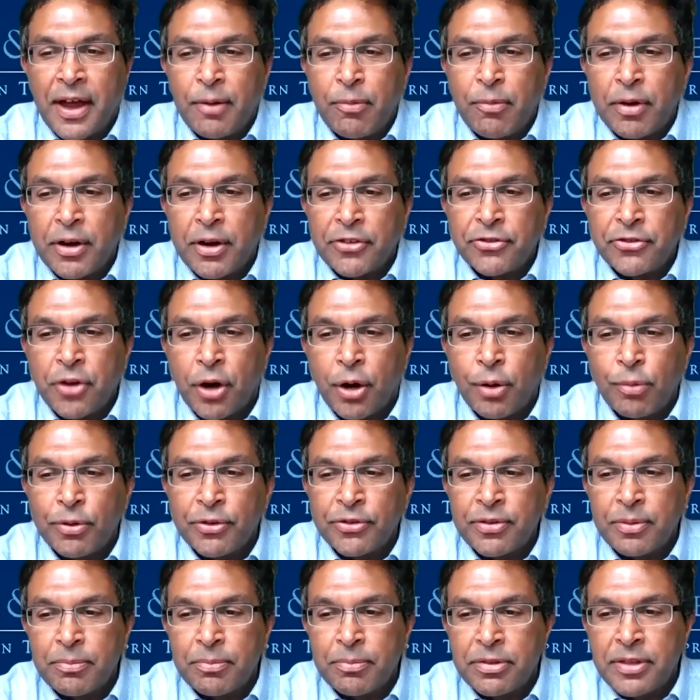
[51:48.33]
I want to start
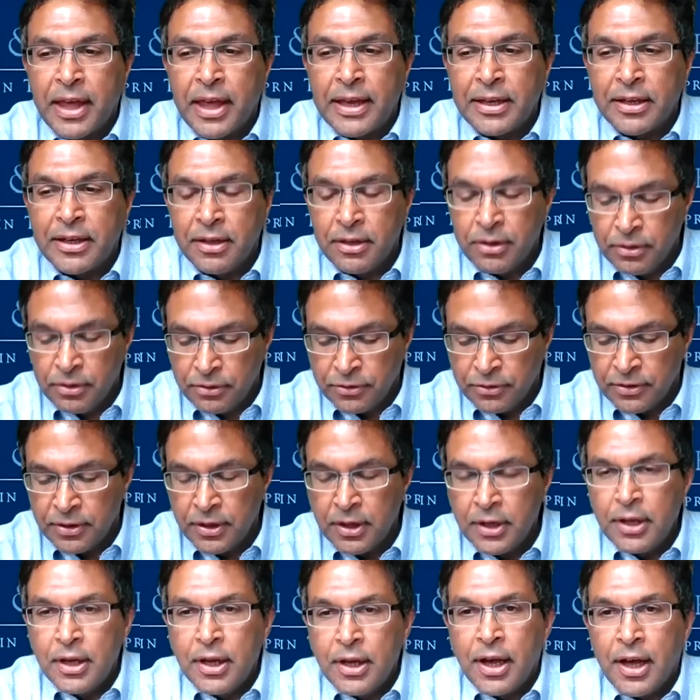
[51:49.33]
with some thank
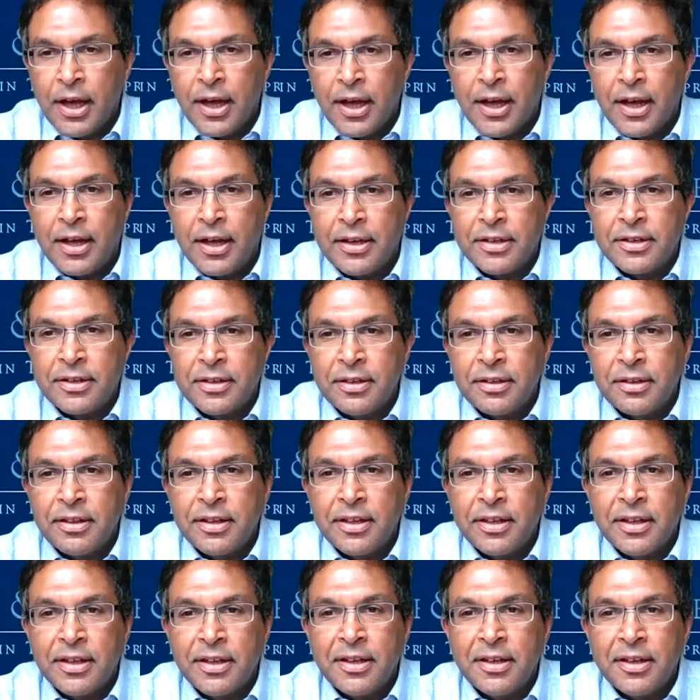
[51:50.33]
yous to
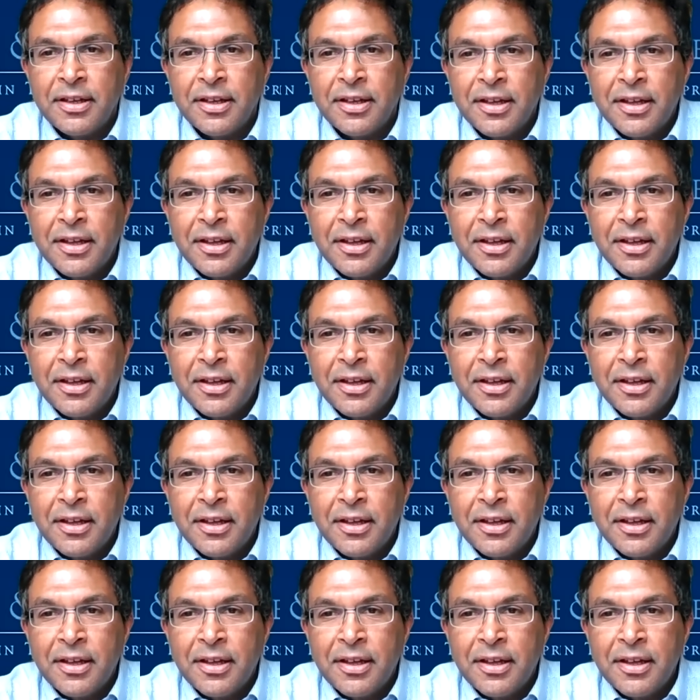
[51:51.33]
the